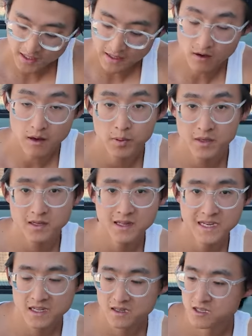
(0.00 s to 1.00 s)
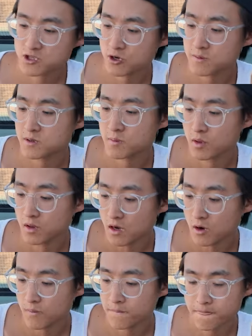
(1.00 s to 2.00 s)
out. I'll put a link in the description
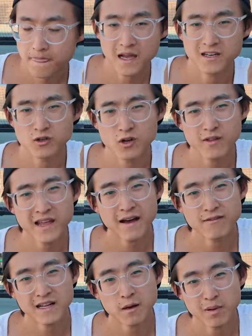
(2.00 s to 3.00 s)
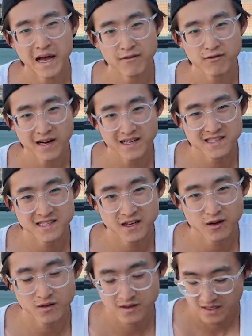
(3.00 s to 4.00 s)
below. I do know they have like a Black Friday
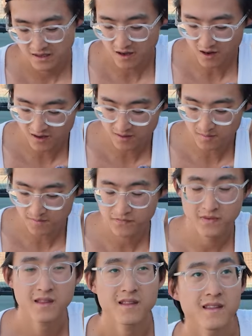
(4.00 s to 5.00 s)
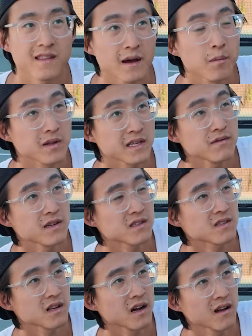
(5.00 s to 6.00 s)
sale. I believe
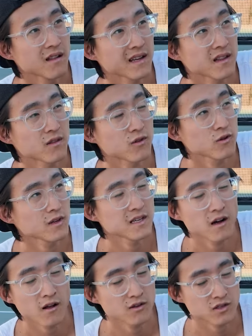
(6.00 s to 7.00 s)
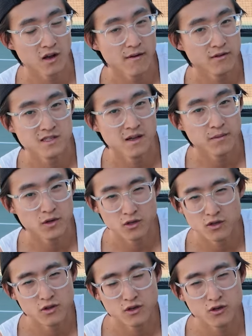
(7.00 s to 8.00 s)
it's like $30 off or
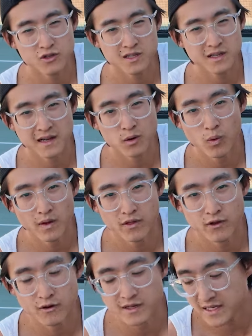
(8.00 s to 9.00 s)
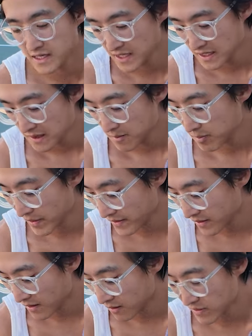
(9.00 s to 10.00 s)
something. They're usually like $130,
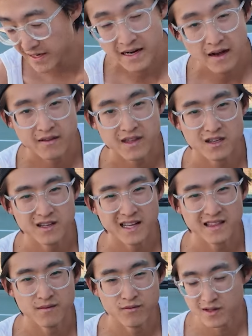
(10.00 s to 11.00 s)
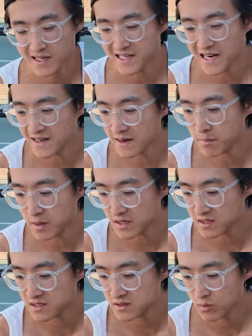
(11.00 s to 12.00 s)
but right now I think you get them for like 99
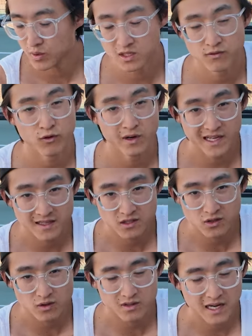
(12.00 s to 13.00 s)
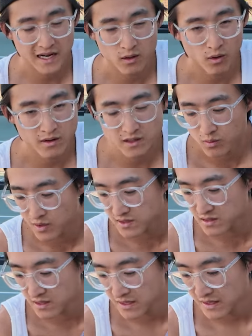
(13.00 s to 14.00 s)
bucks, which for insoles, high quality
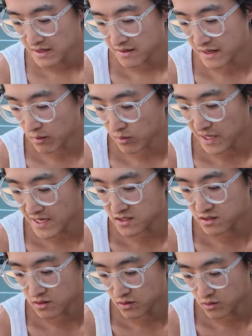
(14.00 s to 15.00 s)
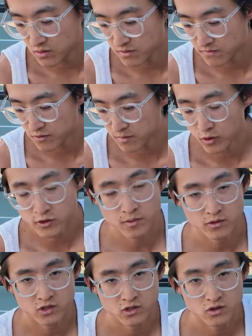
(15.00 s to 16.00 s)
ones that will last you for
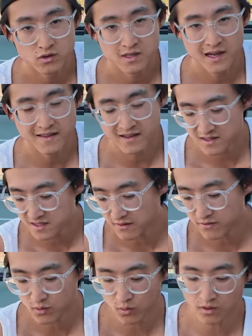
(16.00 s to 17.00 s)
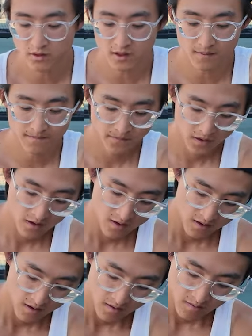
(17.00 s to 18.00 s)
multiple shoes, I think it's definitely worth it.
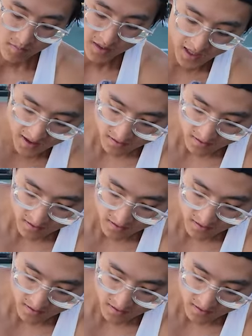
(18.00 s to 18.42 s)
But yeah,